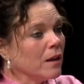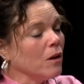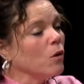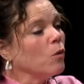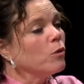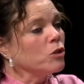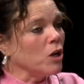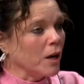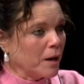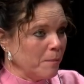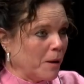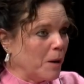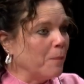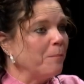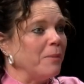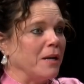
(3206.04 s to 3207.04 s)
we're talking
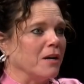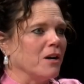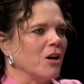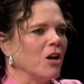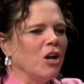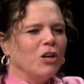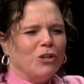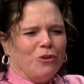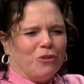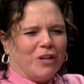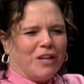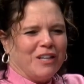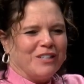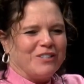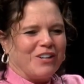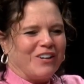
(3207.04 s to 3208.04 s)
about beer. You know, the
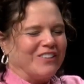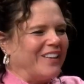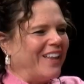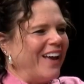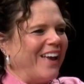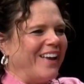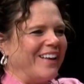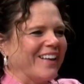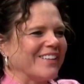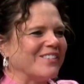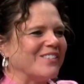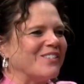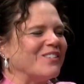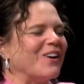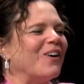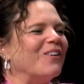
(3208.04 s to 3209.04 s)
kids are like
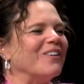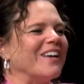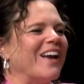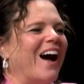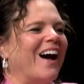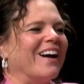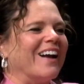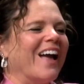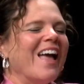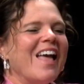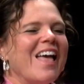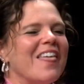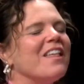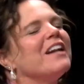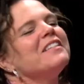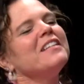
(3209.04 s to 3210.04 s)
so young. And
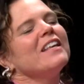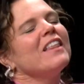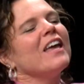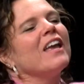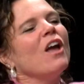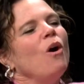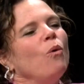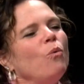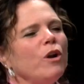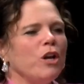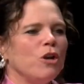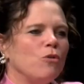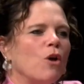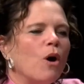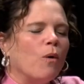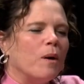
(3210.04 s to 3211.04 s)
then I'd say, like, what do you
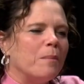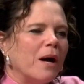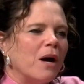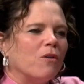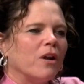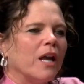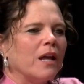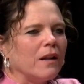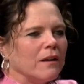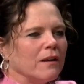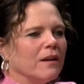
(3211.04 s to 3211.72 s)
know about it?